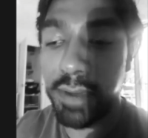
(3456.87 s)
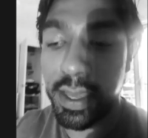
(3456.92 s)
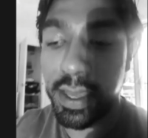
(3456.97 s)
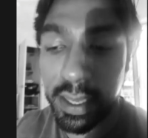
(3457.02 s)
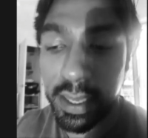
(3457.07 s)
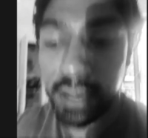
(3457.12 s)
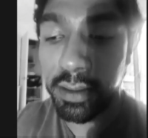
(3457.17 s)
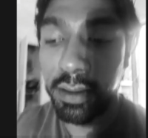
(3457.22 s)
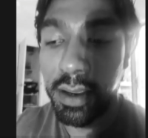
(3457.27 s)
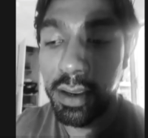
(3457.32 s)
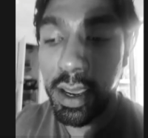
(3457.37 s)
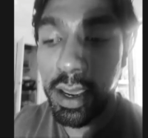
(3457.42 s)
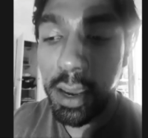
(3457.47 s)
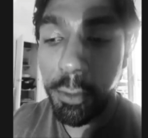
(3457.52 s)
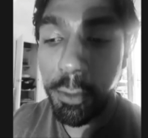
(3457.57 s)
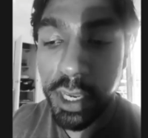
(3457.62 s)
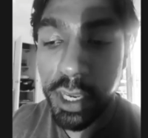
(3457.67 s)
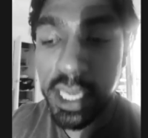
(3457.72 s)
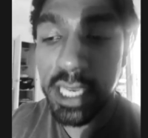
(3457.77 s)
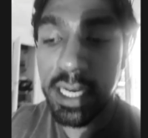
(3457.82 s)
And then
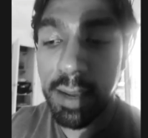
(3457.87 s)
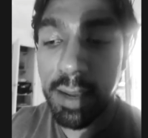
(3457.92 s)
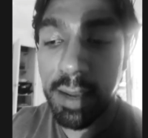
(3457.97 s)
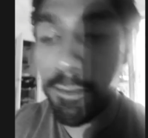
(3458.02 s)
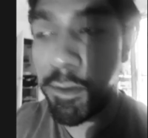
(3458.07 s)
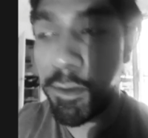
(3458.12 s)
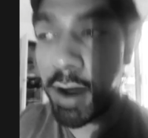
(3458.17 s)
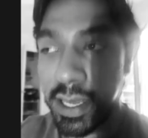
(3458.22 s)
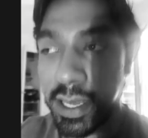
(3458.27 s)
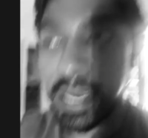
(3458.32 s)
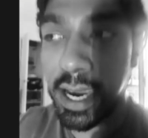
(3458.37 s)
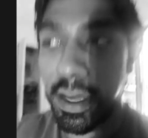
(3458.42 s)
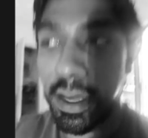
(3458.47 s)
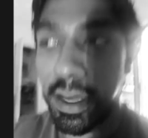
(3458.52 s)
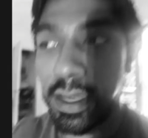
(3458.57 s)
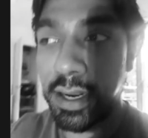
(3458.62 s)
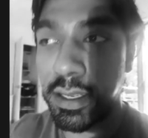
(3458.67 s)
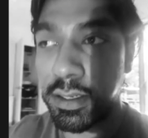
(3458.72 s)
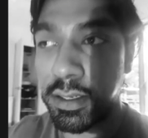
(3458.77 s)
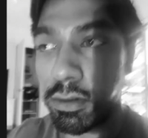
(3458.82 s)
when you end up finding out
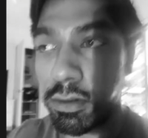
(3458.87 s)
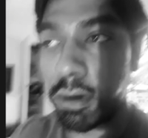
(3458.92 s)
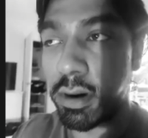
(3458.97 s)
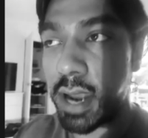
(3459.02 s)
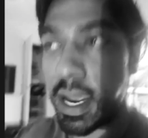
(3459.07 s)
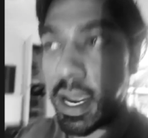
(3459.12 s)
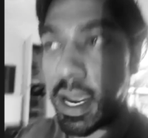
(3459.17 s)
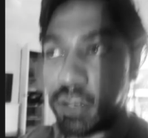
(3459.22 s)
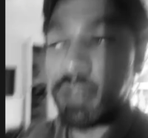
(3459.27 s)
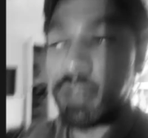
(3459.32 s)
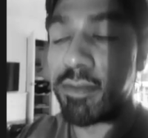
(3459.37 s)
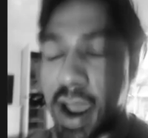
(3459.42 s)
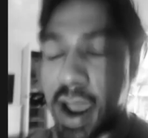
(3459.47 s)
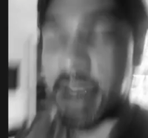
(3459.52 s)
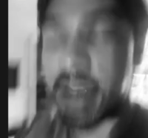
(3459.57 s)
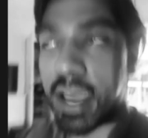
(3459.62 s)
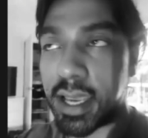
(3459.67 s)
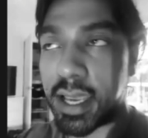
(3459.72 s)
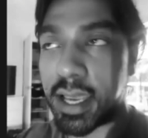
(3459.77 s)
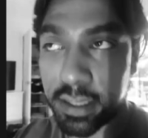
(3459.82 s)
that it's not as
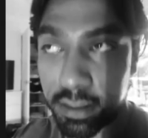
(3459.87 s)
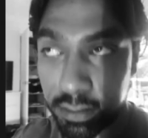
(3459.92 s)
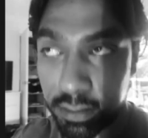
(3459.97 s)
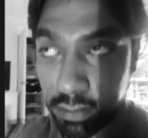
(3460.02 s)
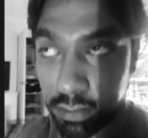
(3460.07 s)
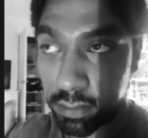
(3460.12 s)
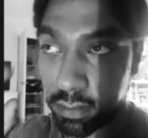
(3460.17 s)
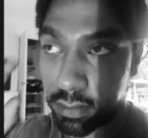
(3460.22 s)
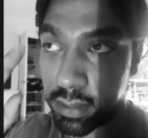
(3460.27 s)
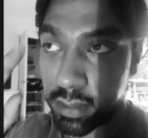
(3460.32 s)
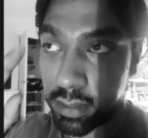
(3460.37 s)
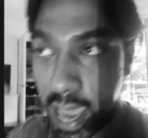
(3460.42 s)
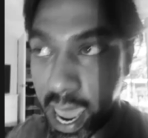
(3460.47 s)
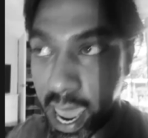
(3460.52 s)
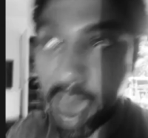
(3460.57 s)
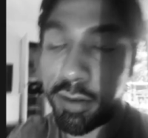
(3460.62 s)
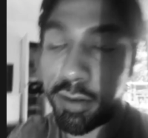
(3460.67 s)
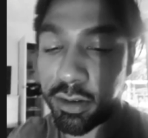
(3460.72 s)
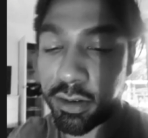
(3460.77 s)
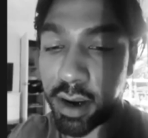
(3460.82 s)
dramatic as they
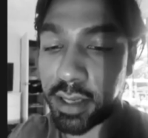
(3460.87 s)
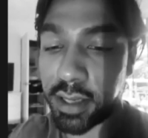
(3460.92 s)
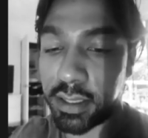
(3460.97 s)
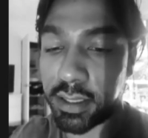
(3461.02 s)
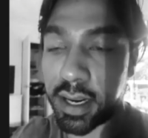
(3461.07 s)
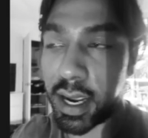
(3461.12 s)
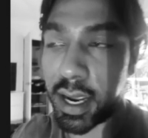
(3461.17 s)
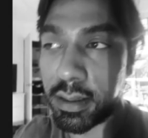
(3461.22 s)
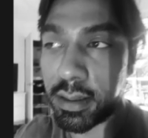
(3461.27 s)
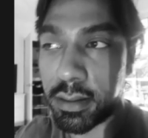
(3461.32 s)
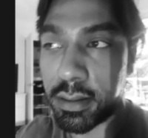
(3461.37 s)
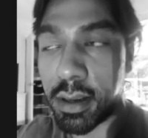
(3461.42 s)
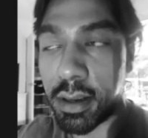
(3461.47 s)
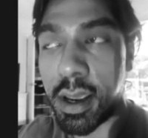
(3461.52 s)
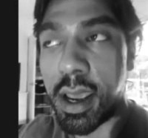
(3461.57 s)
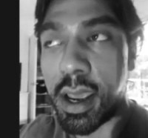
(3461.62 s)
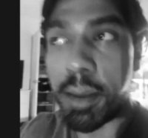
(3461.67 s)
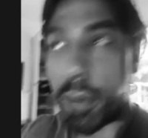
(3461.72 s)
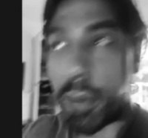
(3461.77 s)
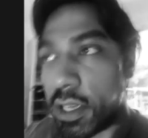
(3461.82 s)
advertise it as,
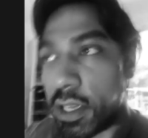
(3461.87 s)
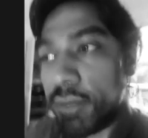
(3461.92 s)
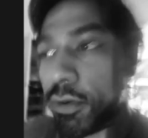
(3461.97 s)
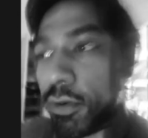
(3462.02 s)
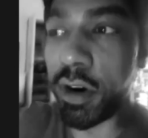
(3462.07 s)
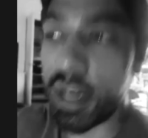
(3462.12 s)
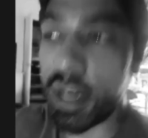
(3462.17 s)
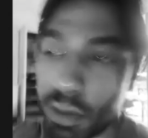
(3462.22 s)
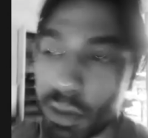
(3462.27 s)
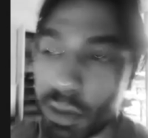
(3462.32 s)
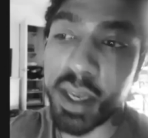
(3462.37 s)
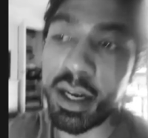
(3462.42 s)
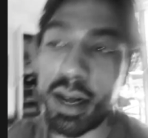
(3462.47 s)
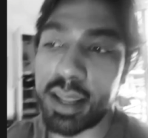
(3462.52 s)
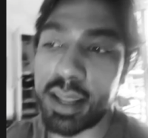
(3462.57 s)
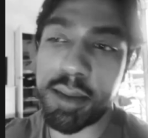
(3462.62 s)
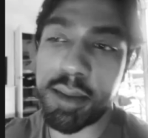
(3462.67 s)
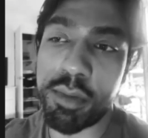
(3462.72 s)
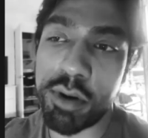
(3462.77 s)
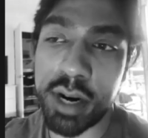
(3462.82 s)
but you've already committed
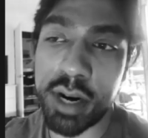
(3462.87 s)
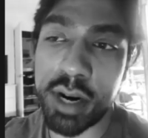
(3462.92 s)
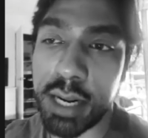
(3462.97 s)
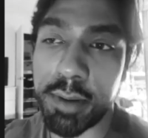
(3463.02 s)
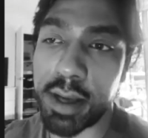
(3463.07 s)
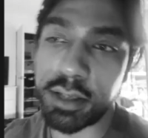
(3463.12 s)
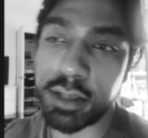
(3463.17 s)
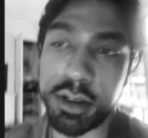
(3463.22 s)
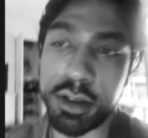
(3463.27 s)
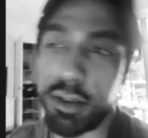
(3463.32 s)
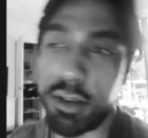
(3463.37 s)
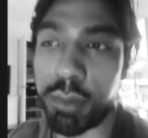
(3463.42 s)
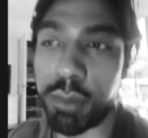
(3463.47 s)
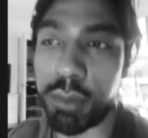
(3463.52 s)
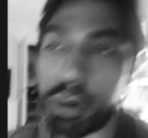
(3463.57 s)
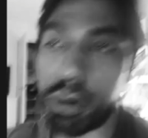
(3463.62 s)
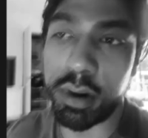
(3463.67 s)
at that point anyway. So you've bought it.